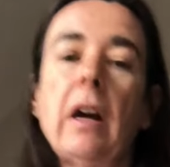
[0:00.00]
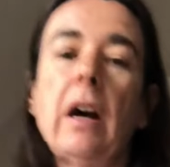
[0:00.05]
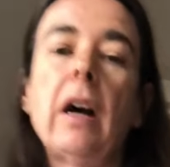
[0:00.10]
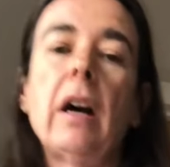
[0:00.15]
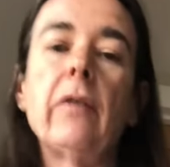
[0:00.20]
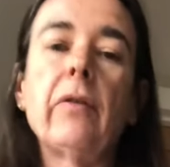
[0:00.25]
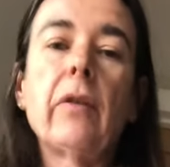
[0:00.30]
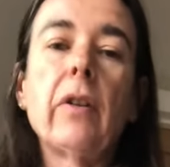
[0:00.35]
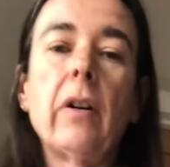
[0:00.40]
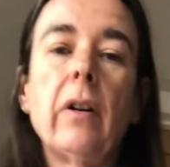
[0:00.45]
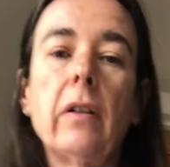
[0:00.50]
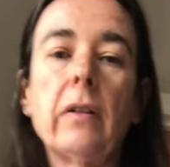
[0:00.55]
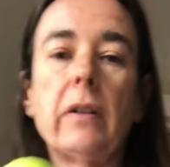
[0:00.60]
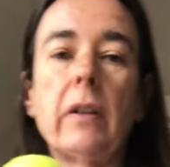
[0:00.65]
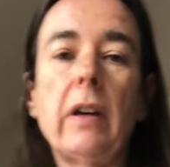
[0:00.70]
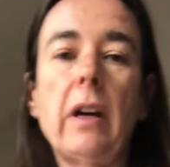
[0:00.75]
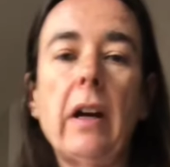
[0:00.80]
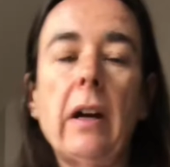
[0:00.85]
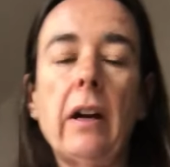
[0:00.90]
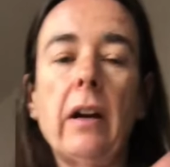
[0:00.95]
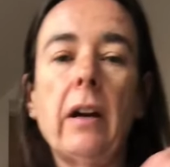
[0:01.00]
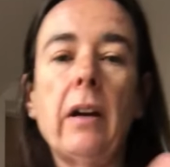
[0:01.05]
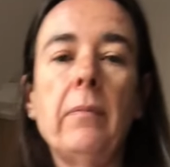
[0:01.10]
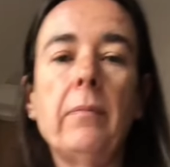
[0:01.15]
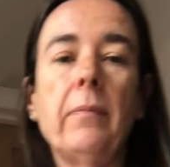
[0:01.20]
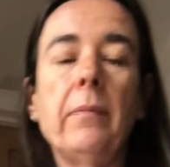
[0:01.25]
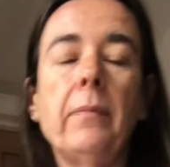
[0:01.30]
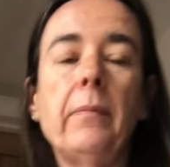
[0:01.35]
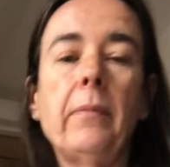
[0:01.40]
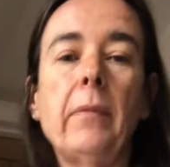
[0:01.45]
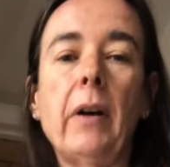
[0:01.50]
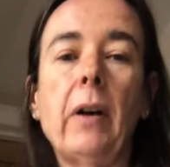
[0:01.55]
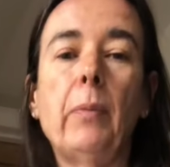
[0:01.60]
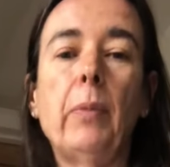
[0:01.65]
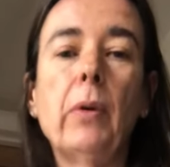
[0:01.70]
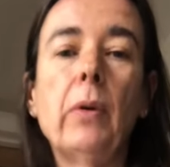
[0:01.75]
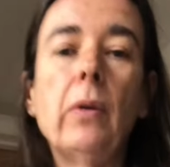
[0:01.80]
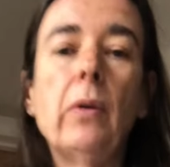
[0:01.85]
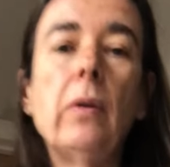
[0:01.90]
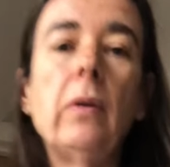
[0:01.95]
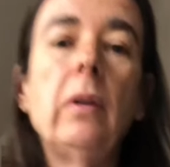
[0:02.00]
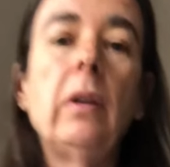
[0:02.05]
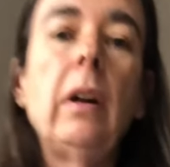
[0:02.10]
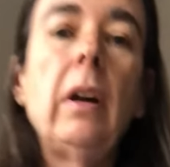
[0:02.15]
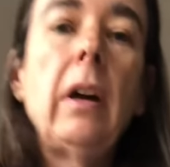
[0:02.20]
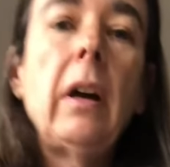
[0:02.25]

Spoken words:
I've got a ball